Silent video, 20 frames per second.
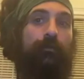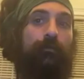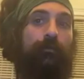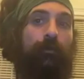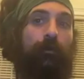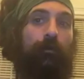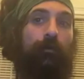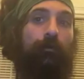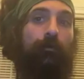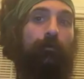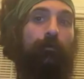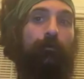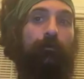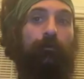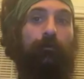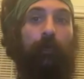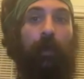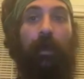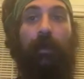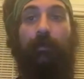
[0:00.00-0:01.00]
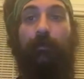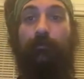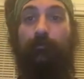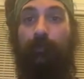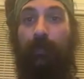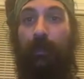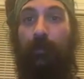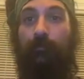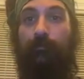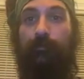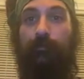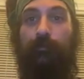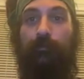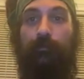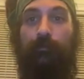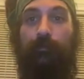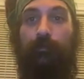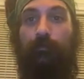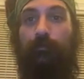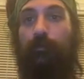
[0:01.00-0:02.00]
So I use
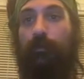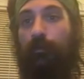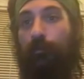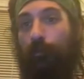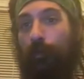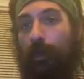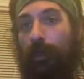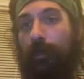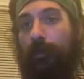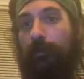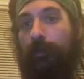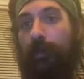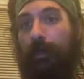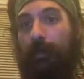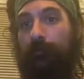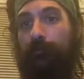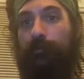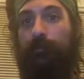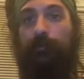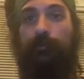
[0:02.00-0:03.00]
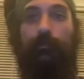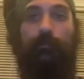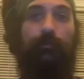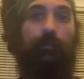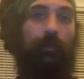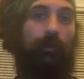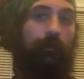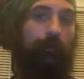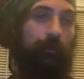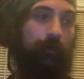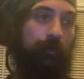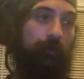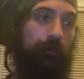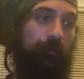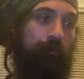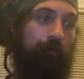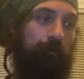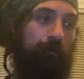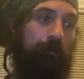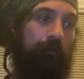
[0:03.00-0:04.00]
ounces, so you can weigh the ounces and then
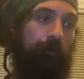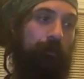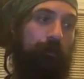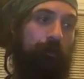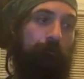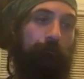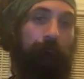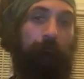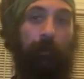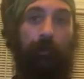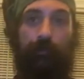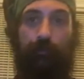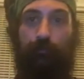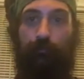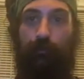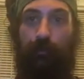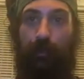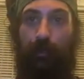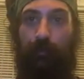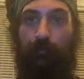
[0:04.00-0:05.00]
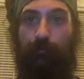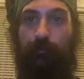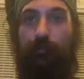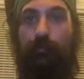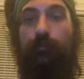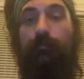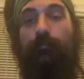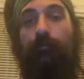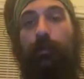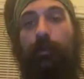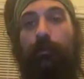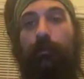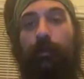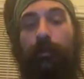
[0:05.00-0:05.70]
measure the ounces, right?